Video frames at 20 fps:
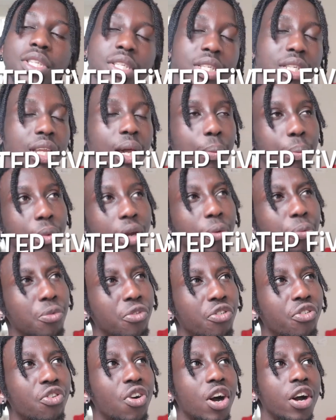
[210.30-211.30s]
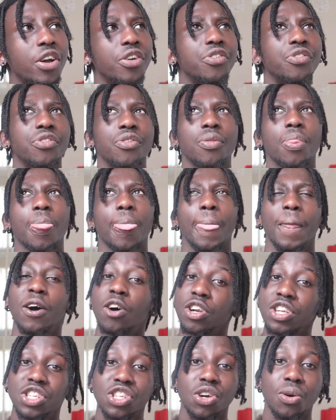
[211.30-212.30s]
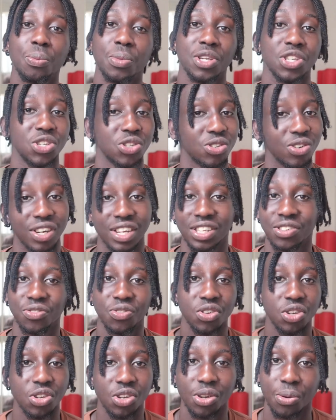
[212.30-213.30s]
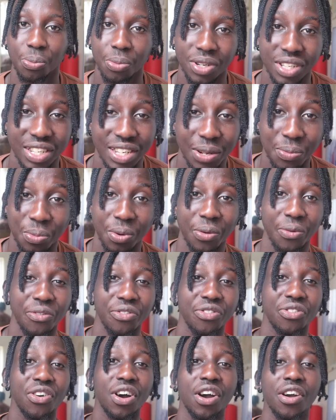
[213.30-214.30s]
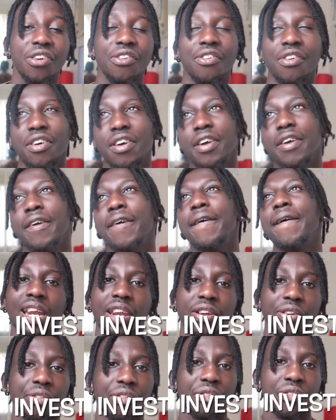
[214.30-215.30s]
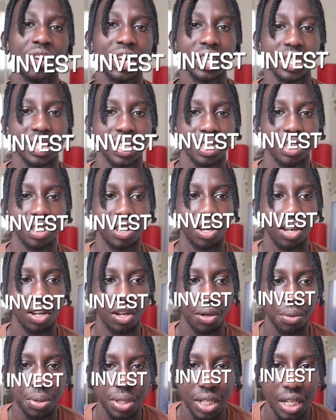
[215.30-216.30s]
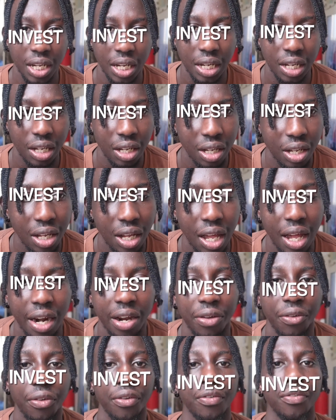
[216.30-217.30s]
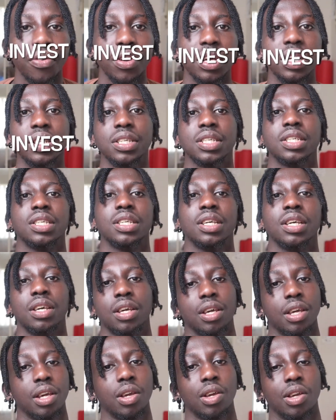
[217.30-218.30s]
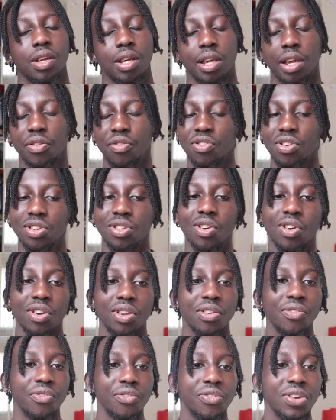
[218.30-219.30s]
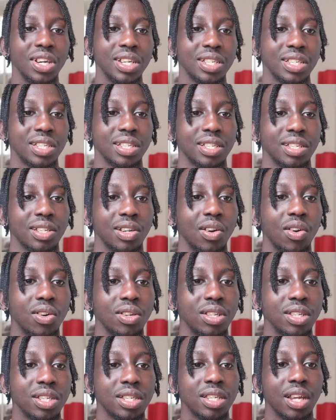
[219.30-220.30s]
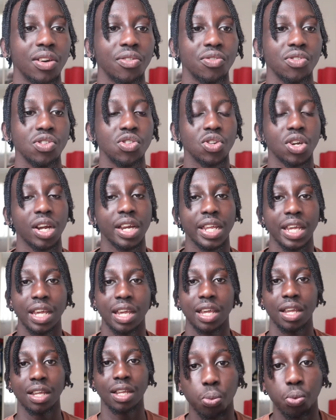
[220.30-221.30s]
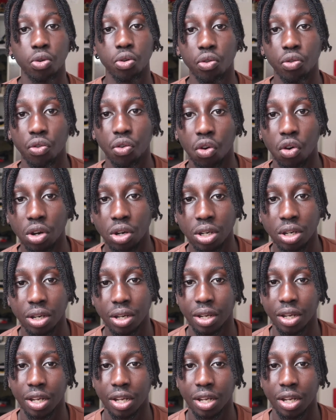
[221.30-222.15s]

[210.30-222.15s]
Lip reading: Step number five. Oh, this is gonna be a short ass video, but step number five, you gotta invest, you know what I'm saying? You gotta invest. If you don't invest on the stuff you're trying to improve on,